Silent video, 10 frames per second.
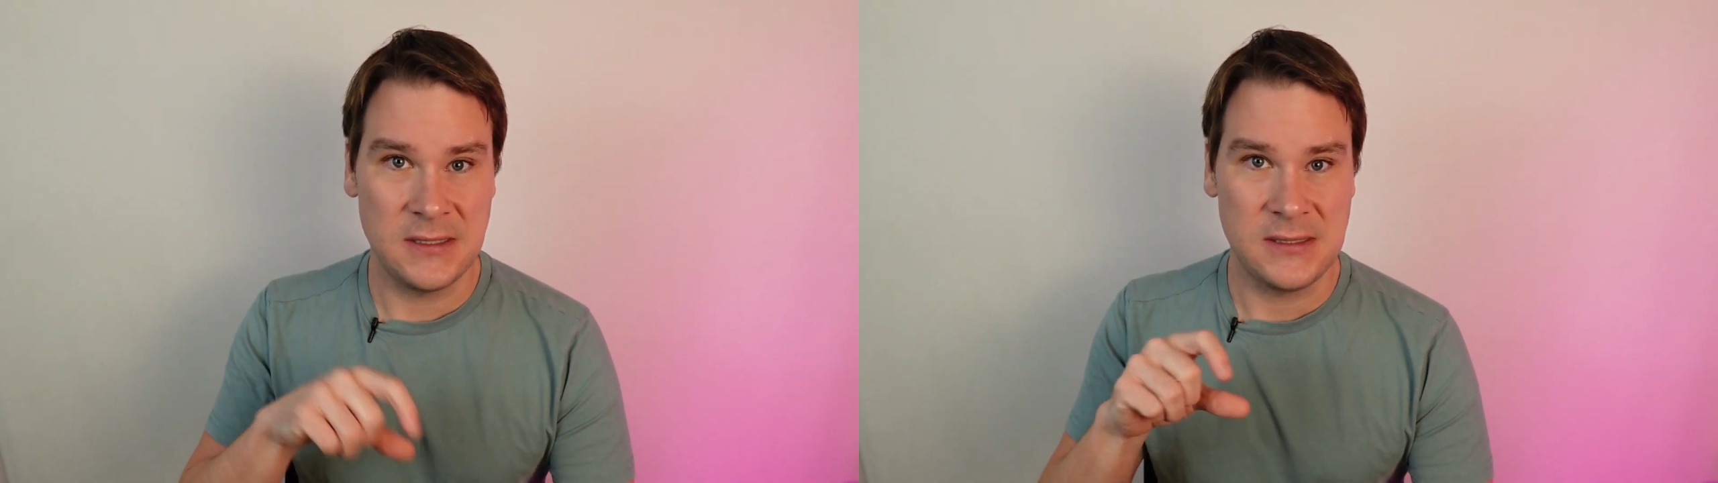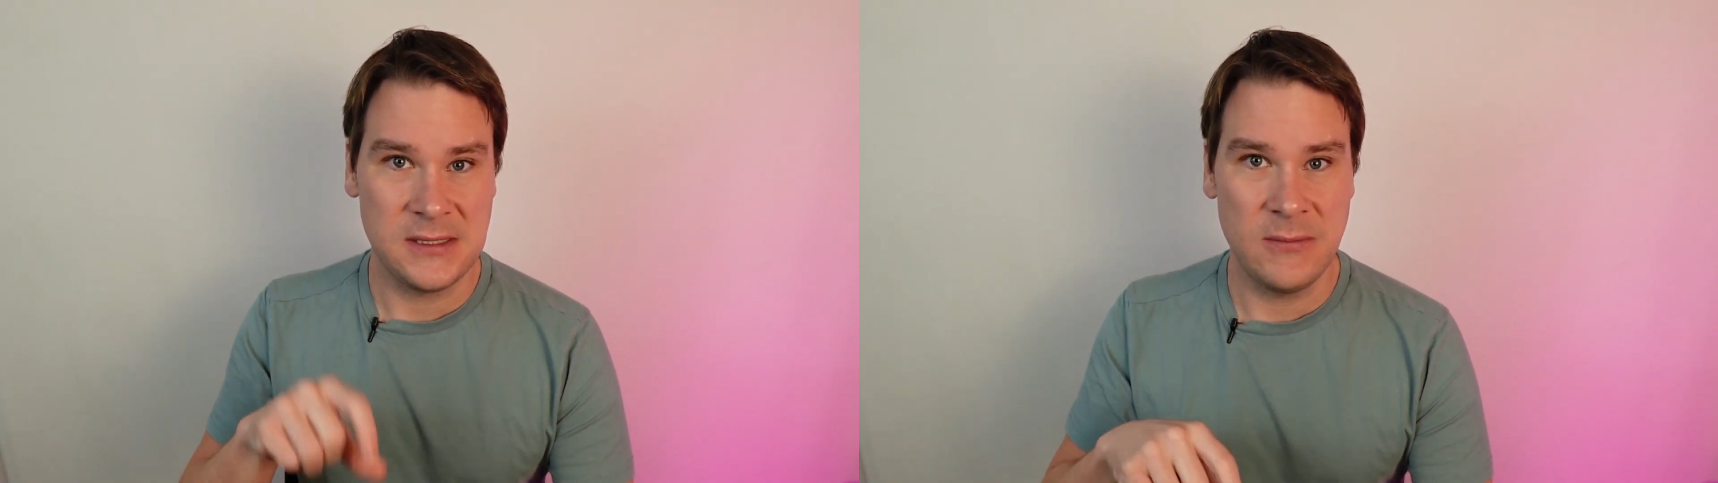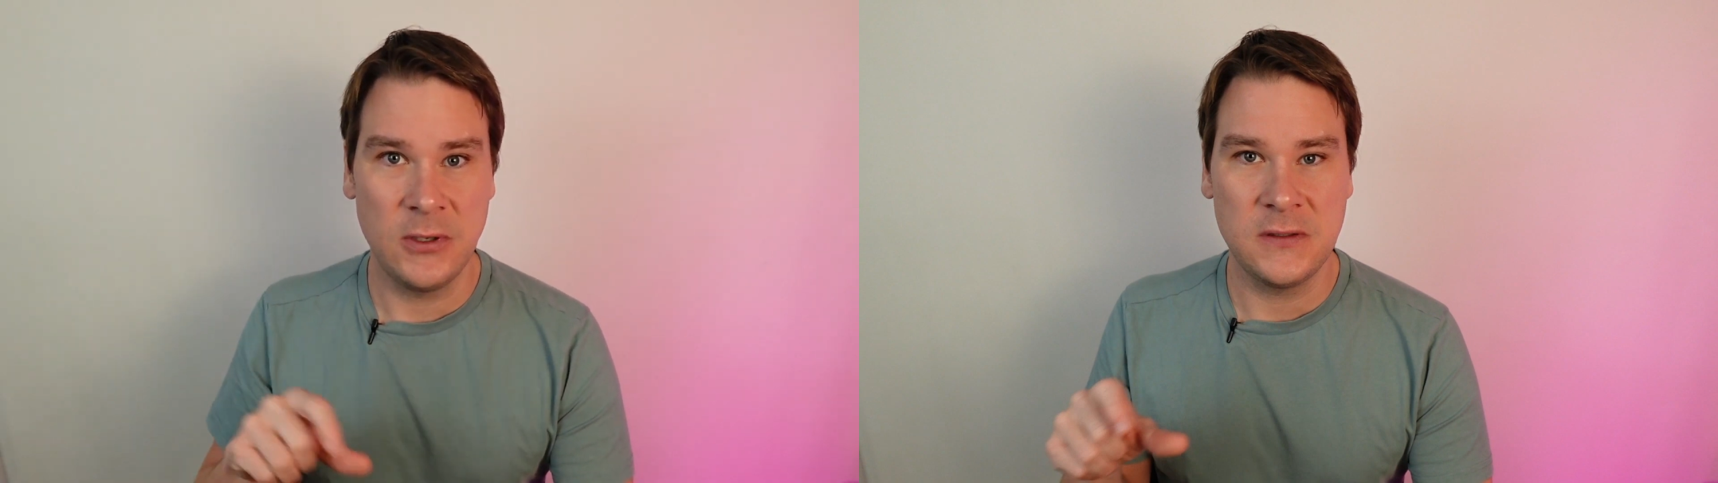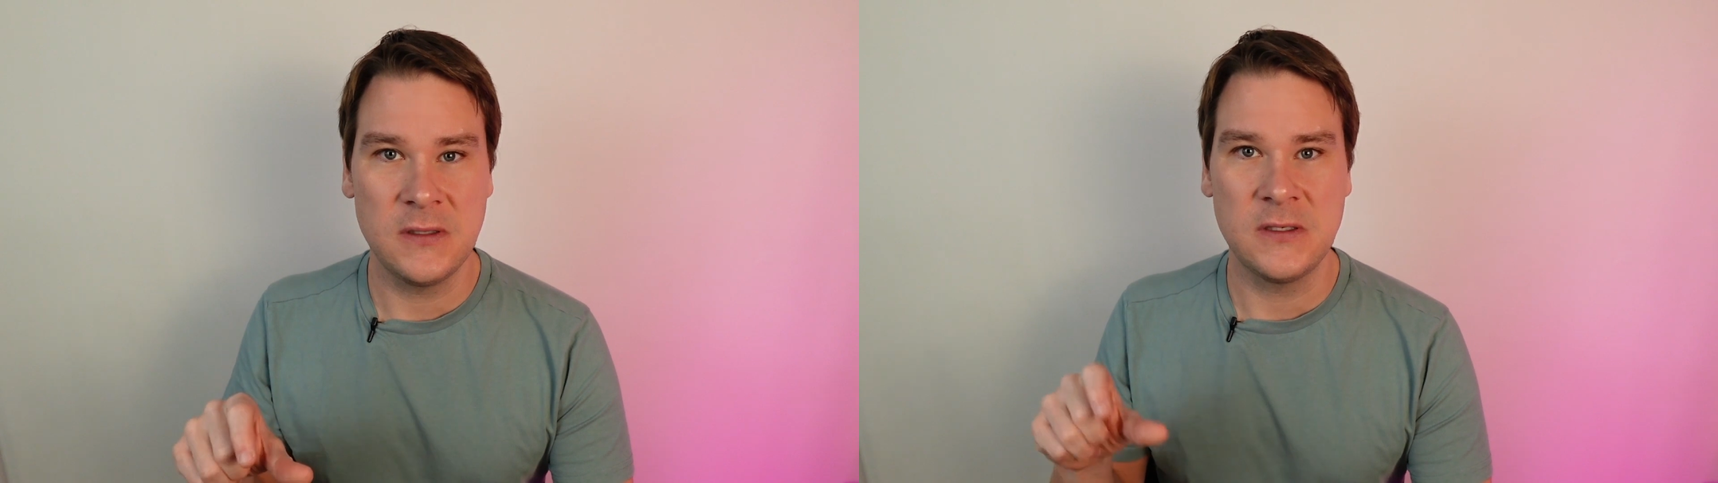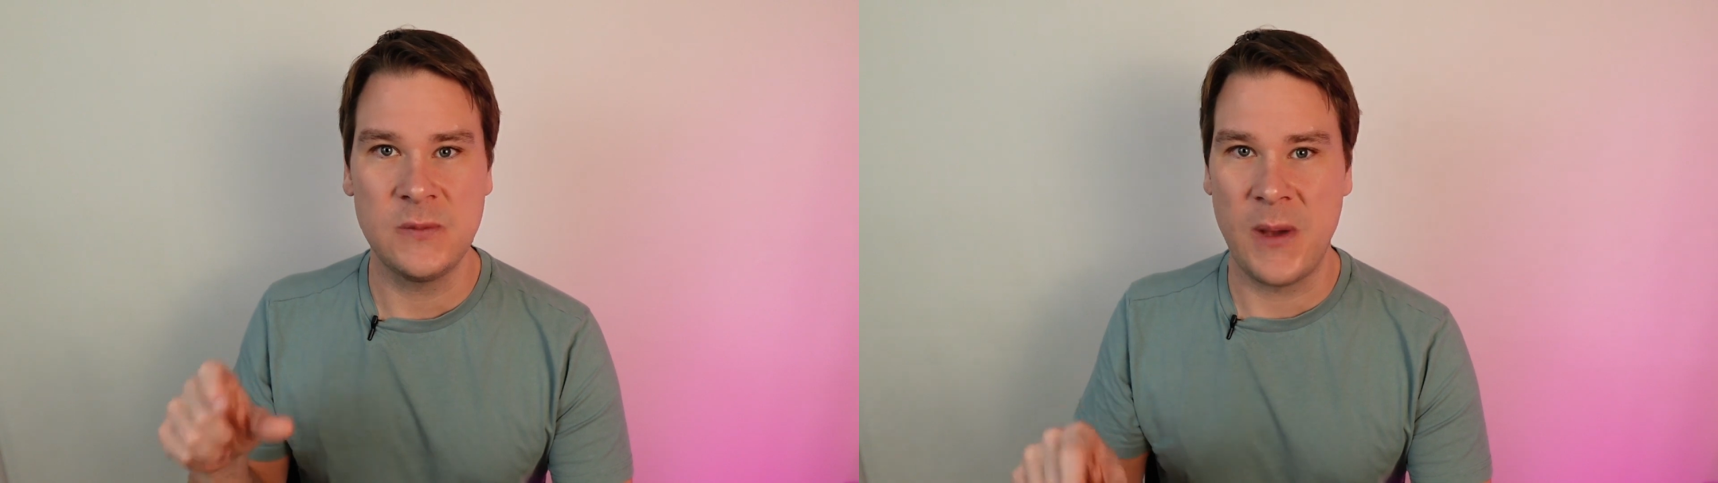is similar to
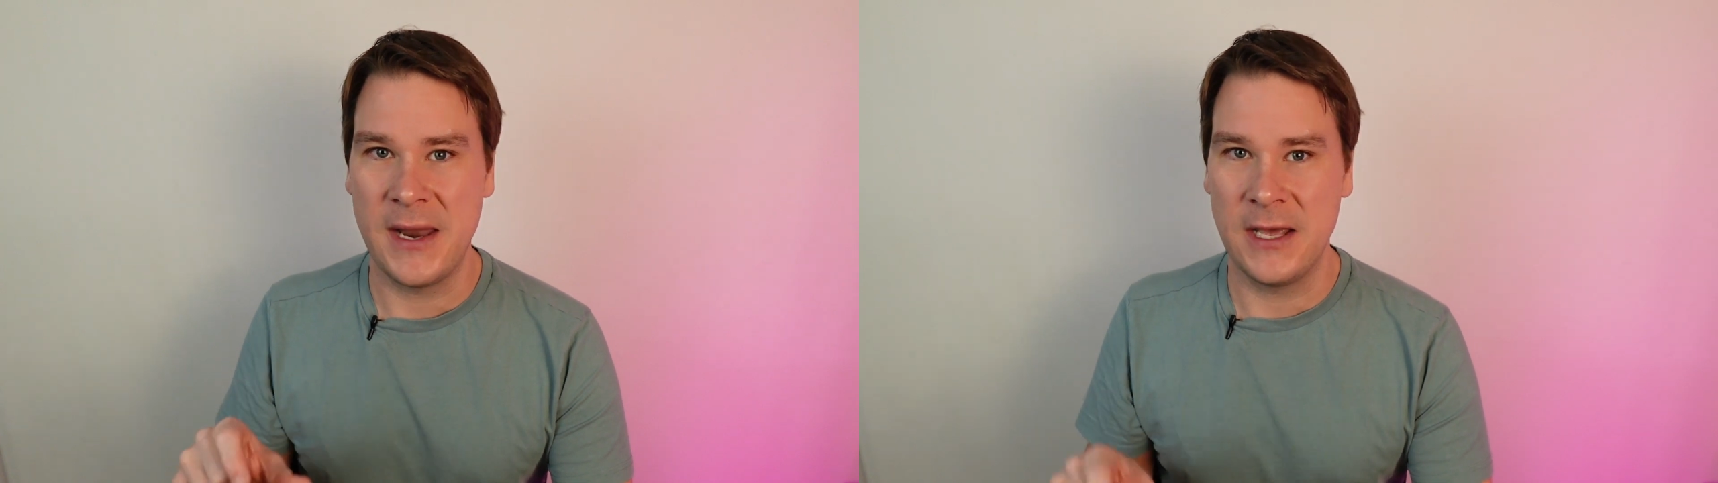the span